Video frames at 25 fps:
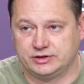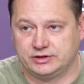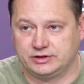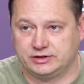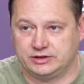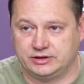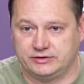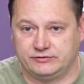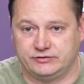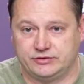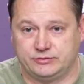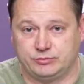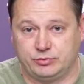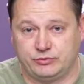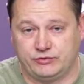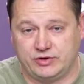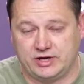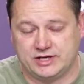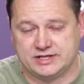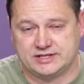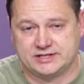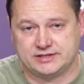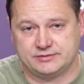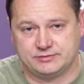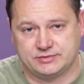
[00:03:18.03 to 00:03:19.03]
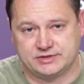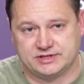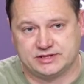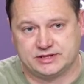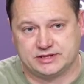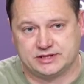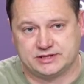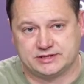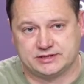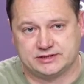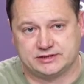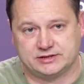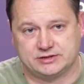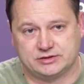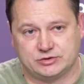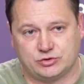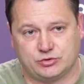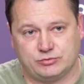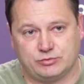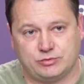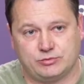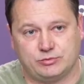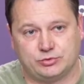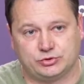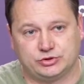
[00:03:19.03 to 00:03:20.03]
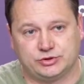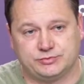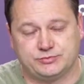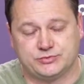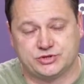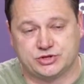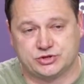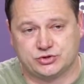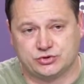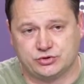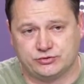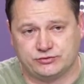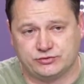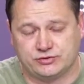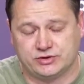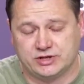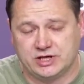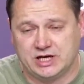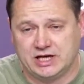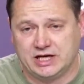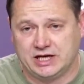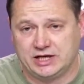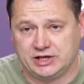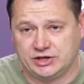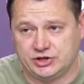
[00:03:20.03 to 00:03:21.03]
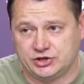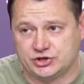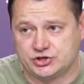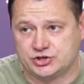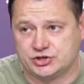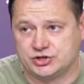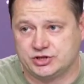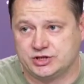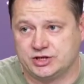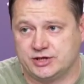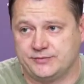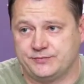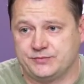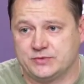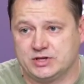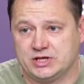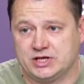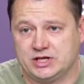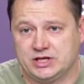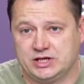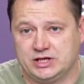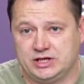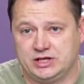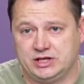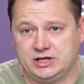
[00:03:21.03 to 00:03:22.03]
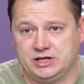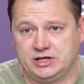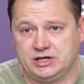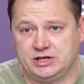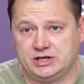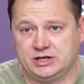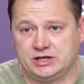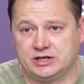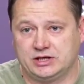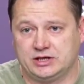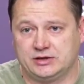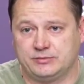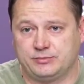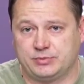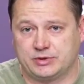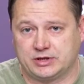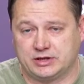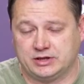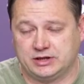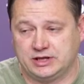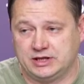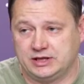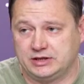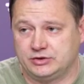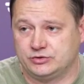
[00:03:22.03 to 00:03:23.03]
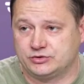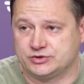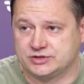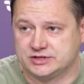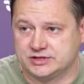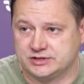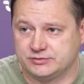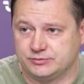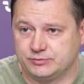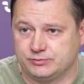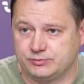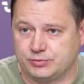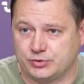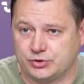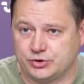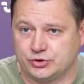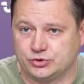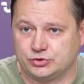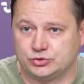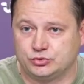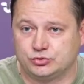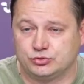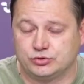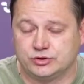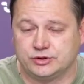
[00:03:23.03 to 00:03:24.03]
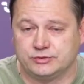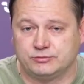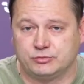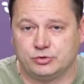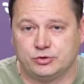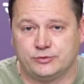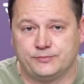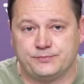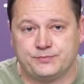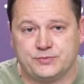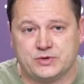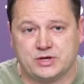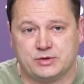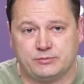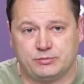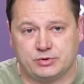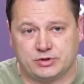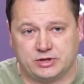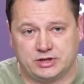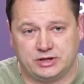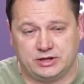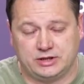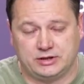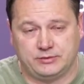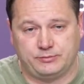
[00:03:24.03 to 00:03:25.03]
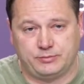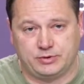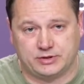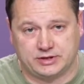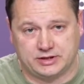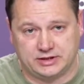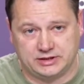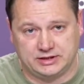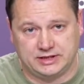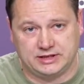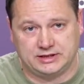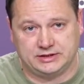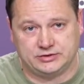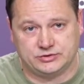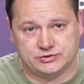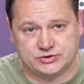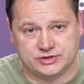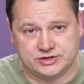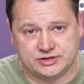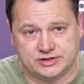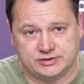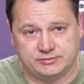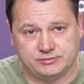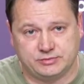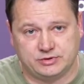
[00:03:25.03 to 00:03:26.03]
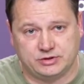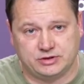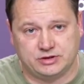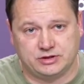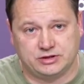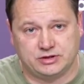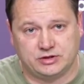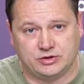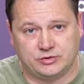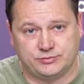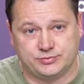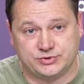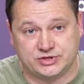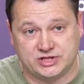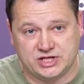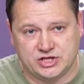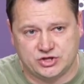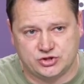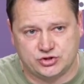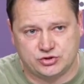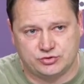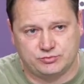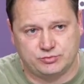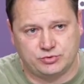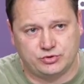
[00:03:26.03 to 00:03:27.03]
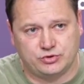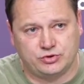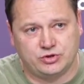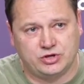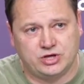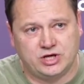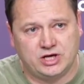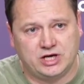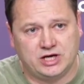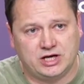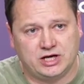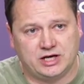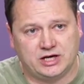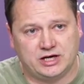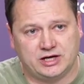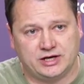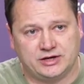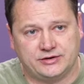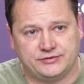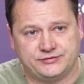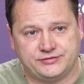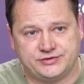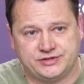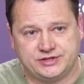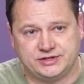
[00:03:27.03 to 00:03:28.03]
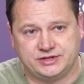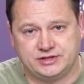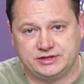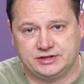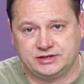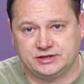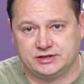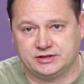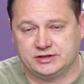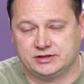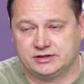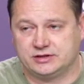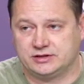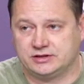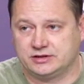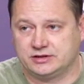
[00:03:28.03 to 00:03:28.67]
the big renovation is not conducted because it's temporary solutions. And in parallel, we project and plan and study